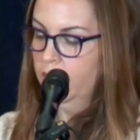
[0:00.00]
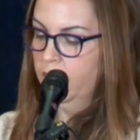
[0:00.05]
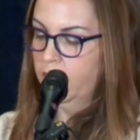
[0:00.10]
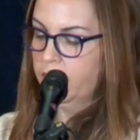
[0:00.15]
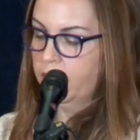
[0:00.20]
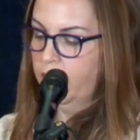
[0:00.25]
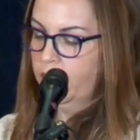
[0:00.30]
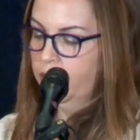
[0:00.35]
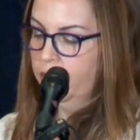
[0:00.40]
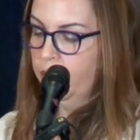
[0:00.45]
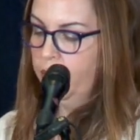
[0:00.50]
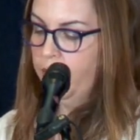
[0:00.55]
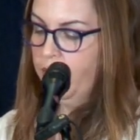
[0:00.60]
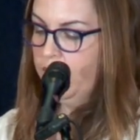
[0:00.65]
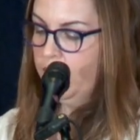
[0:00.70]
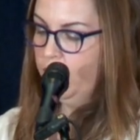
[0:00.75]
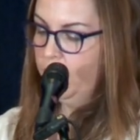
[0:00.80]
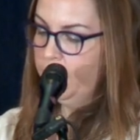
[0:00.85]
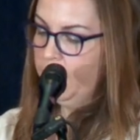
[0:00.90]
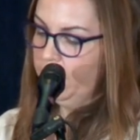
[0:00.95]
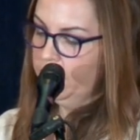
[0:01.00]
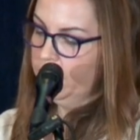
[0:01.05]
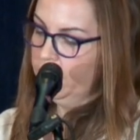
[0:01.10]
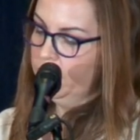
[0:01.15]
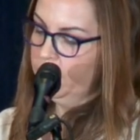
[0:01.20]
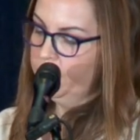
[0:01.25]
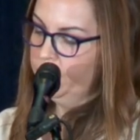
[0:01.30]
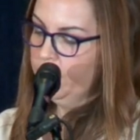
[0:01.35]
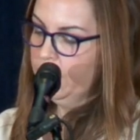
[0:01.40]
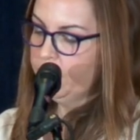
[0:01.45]
So think here about
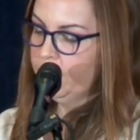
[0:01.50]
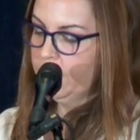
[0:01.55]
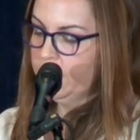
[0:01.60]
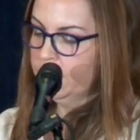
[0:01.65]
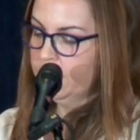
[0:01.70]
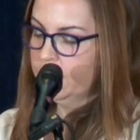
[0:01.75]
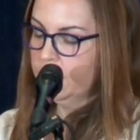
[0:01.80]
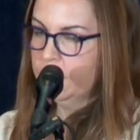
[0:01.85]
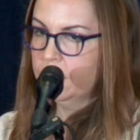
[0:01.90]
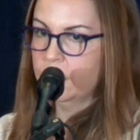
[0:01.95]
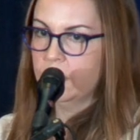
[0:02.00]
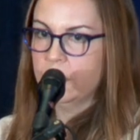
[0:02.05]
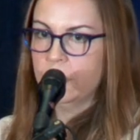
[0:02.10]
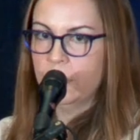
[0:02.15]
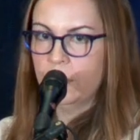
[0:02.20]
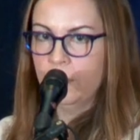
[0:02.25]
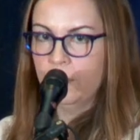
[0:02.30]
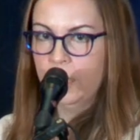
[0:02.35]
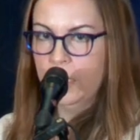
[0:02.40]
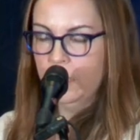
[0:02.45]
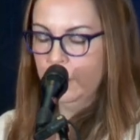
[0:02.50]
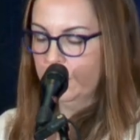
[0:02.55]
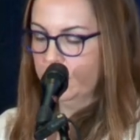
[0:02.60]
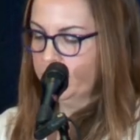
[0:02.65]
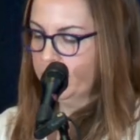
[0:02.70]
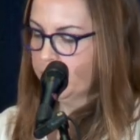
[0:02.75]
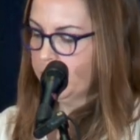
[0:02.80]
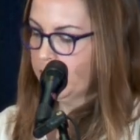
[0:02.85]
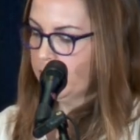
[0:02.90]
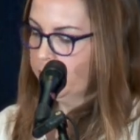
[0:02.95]
the frequent insistence that you hear
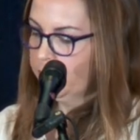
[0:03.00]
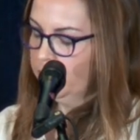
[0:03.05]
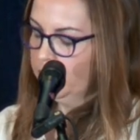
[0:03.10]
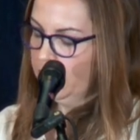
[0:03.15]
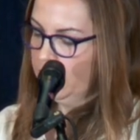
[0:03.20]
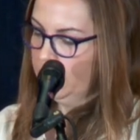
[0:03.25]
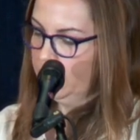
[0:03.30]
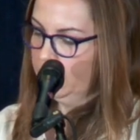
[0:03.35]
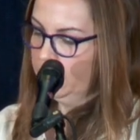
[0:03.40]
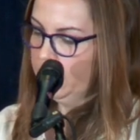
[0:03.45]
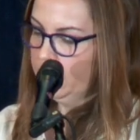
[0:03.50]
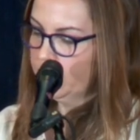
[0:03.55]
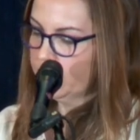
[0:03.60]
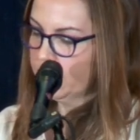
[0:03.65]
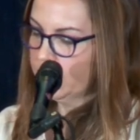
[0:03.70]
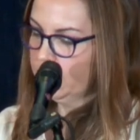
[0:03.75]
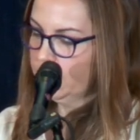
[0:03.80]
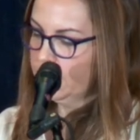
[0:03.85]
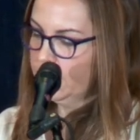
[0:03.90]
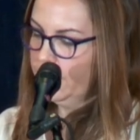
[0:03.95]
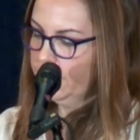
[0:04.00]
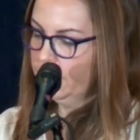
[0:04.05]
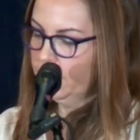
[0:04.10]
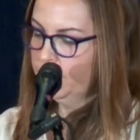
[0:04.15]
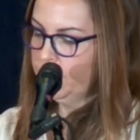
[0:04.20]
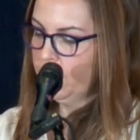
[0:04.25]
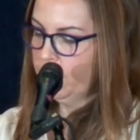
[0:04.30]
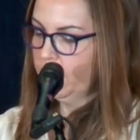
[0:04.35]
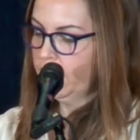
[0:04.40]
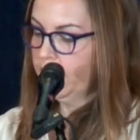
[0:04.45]
from some uh, leaders in the tech
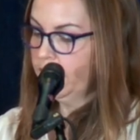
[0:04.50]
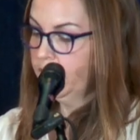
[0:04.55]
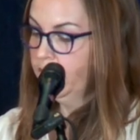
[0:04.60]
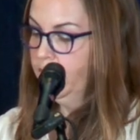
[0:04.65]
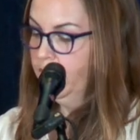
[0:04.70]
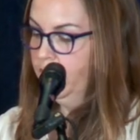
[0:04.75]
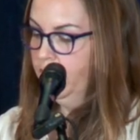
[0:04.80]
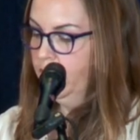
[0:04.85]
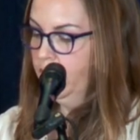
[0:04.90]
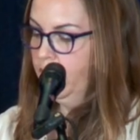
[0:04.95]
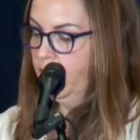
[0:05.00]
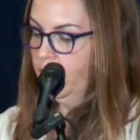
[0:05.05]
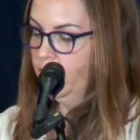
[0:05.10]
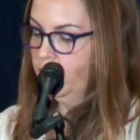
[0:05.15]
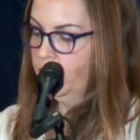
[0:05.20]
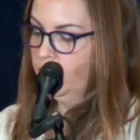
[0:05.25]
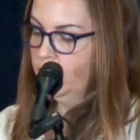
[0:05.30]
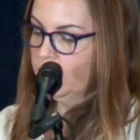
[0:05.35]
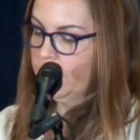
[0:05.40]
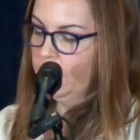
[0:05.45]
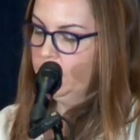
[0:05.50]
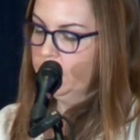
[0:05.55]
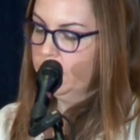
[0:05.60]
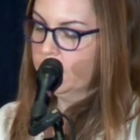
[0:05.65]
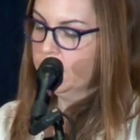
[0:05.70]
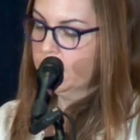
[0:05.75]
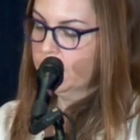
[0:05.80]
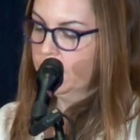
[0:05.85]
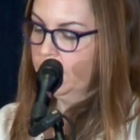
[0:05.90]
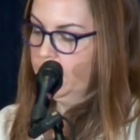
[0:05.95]
community uh, who tell
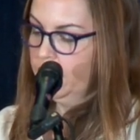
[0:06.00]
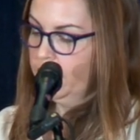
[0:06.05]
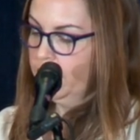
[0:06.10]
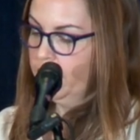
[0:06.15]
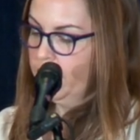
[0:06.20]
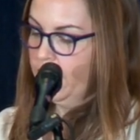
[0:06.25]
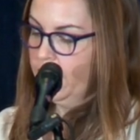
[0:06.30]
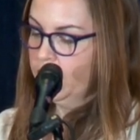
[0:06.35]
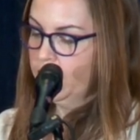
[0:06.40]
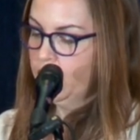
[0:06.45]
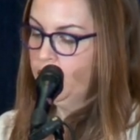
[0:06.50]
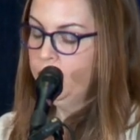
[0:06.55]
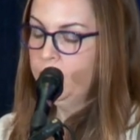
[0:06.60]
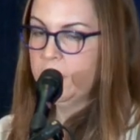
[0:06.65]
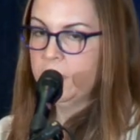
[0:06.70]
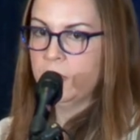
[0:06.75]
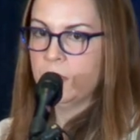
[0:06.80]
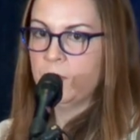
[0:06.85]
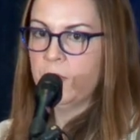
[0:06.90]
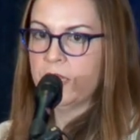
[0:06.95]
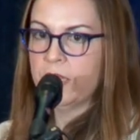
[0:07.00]
us uh, that humans